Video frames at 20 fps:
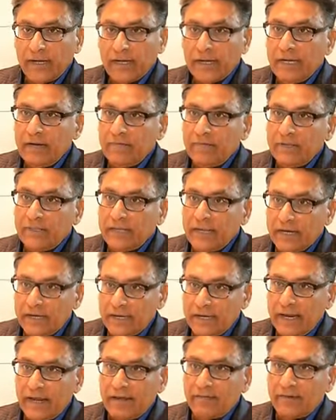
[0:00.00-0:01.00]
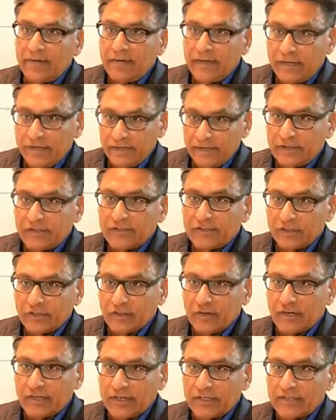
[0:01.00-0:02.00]
Even then, they have a
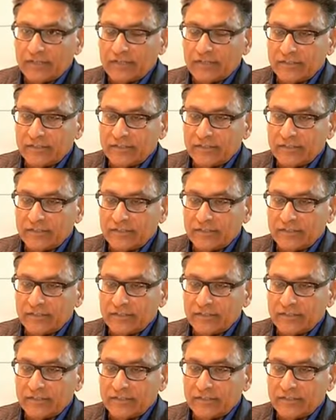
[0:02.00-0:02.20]
shortage.